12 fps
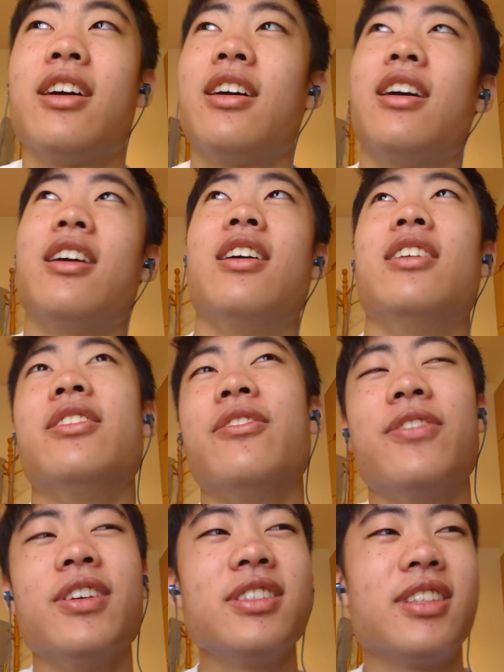Uh, the
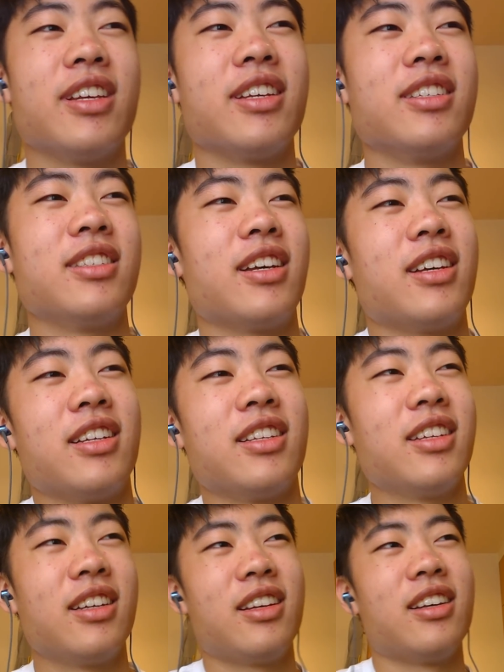first thing is that
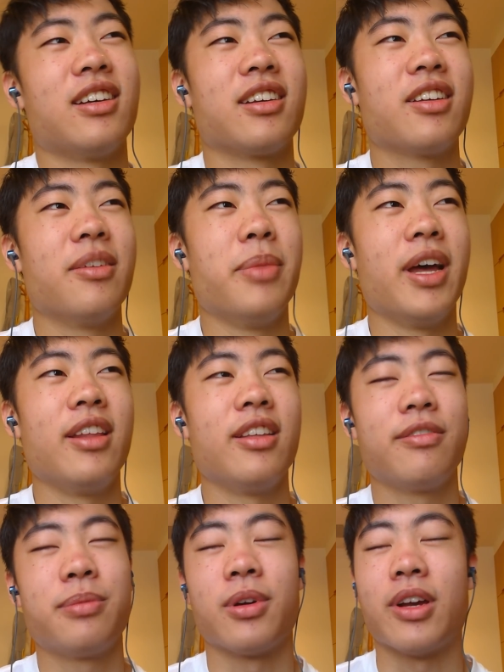uh,
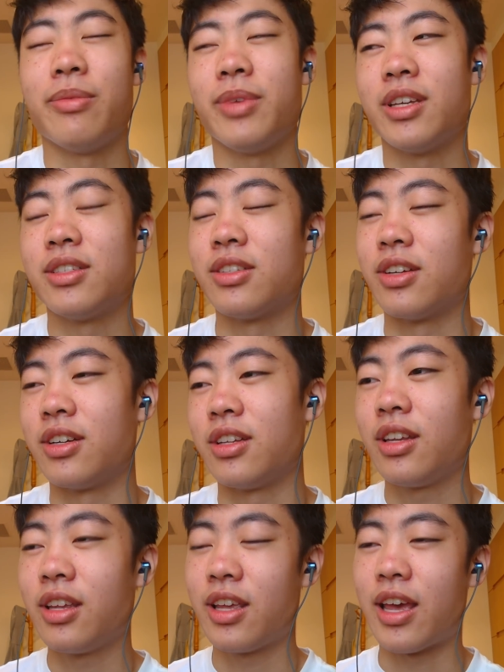competitive programming is not
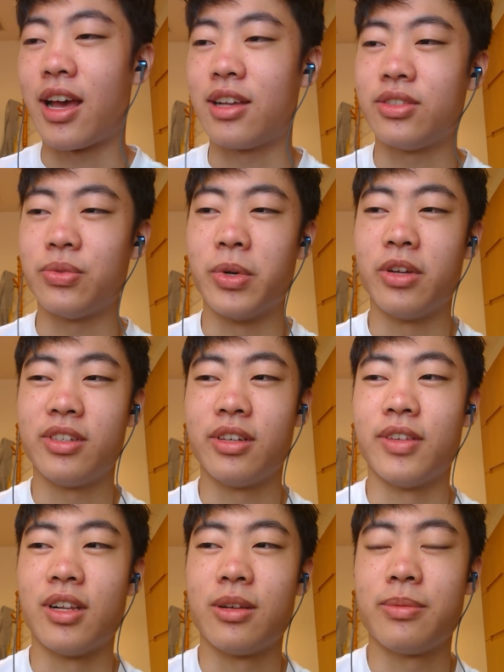as well
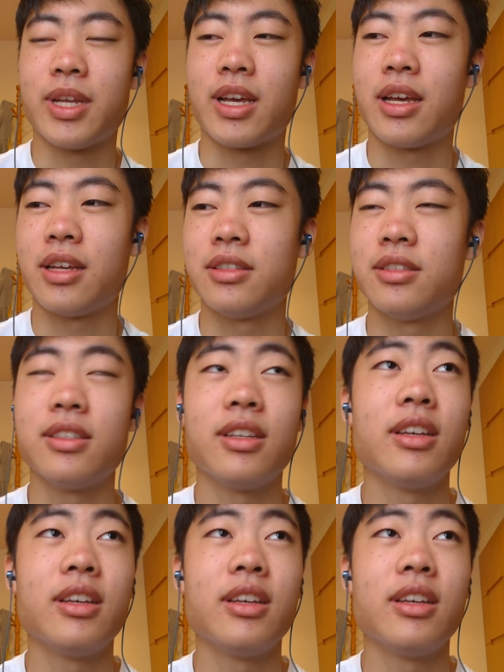developed as